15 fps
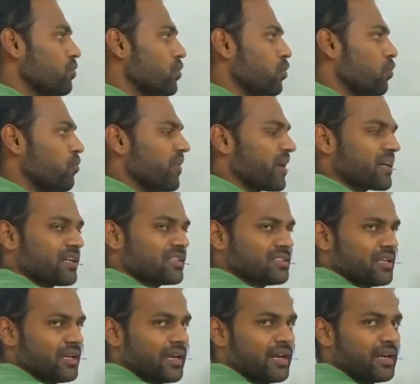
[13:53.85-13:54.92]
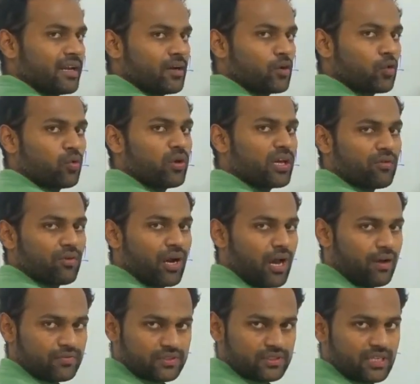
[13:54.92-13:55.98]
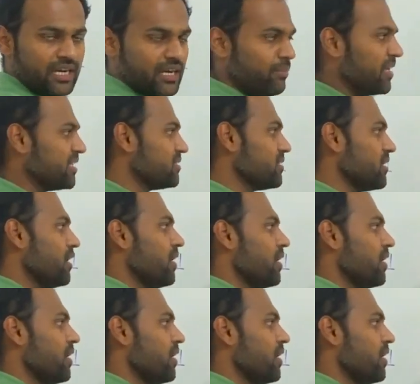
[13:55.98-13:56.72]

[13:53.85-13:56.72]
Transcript: vectors in two equal halves. It means